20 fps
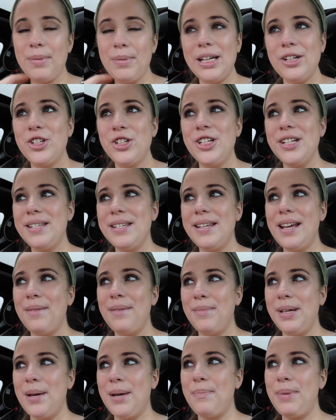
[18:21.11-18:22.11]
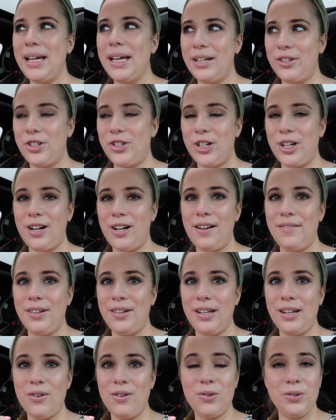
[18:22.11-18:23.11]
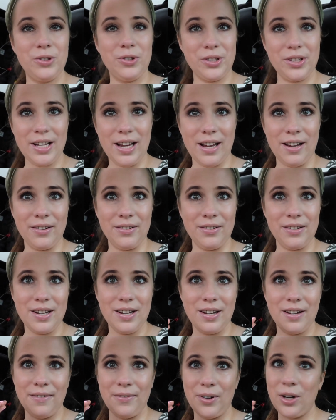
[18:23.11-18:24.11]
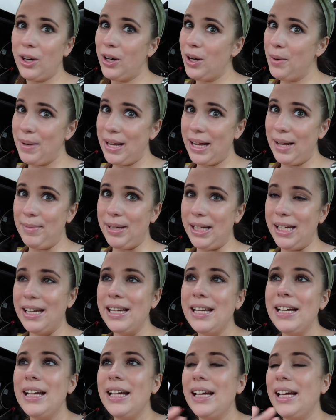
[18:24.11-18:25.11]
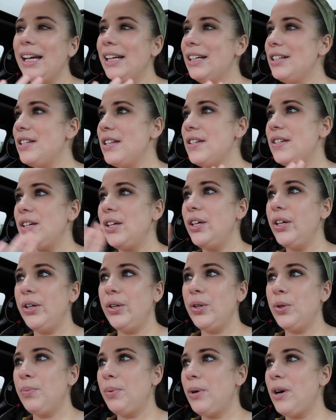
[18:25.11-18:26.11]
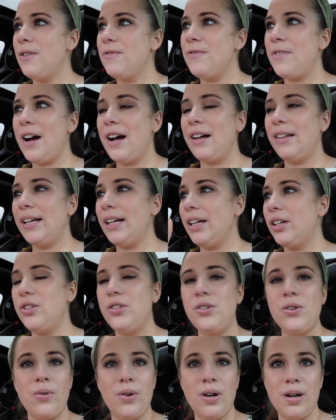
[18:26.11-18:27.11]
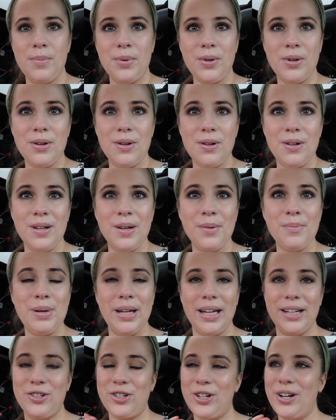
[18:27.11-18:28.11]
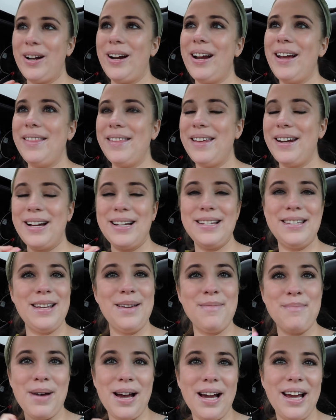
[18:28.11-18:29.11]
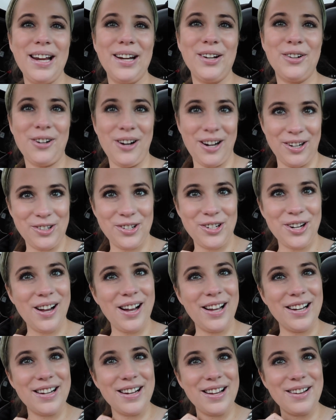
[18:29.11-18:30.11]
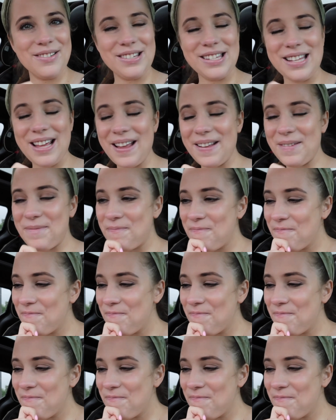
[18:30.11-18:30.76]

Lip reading: But she sent me a picture of an ultrasound of her baby, and it's this cute profile, like adorable picture, and then I sent my crotch shot, and I was like,